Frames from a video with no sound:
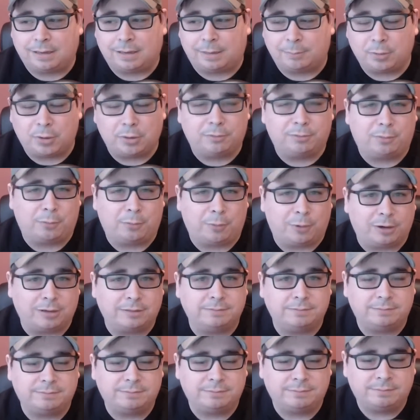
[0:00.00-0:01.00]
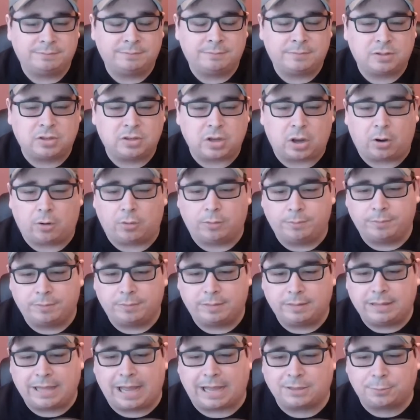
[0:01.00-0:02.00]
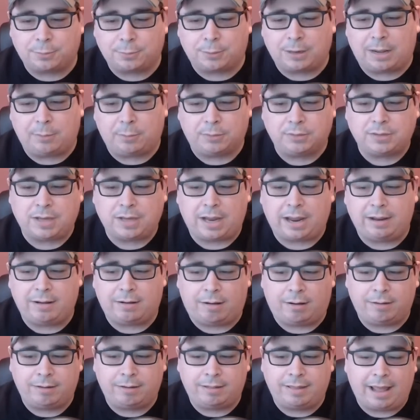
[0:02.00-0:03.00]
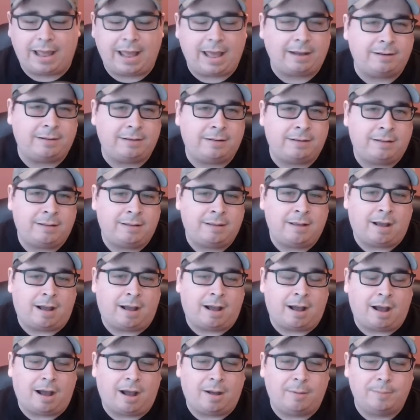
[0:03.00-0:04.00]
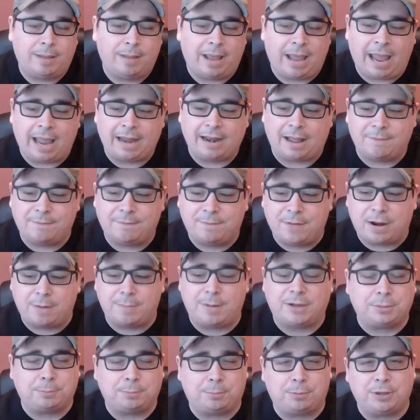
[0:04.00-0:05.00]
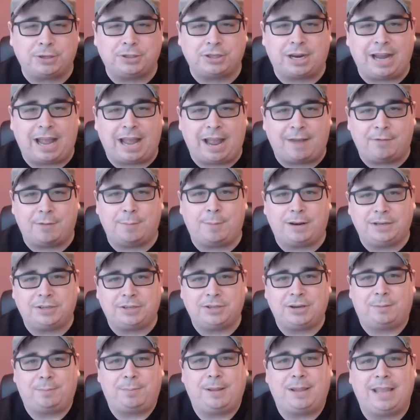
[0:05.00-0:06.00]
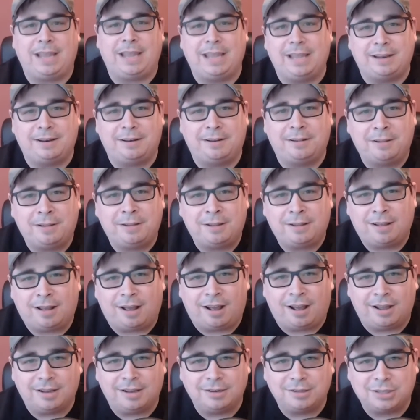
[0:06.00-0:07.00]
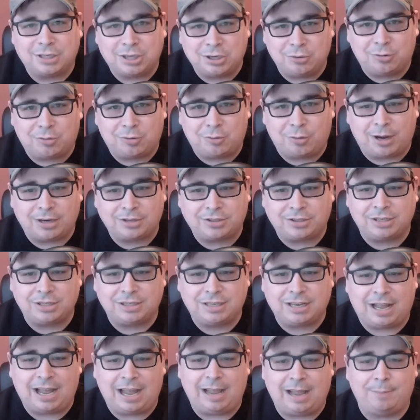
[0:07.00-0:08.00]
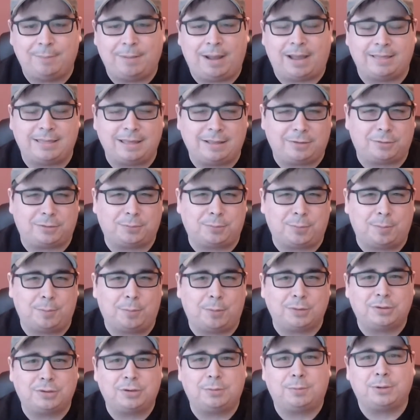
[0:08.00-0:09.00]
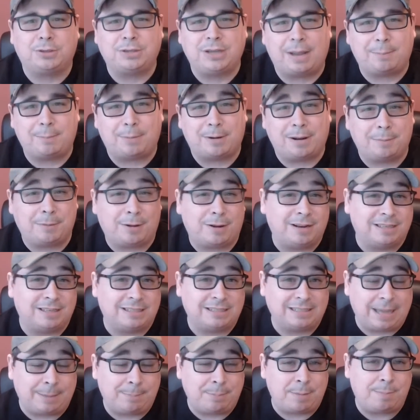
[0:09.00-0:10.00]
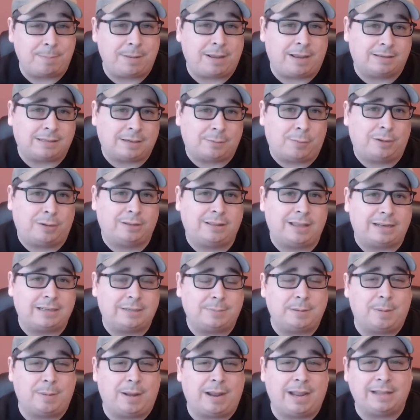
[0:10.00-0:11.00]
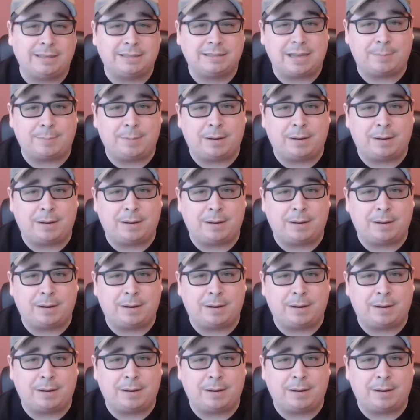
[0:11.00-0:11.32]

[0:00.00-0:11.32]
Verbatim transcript: I'm good for it. So that's what I will say on that. Um, and I very much appreciate everybody jumping in uh, to question time. I think there's one more super chat, but I'm going to skip it because I want that to be my end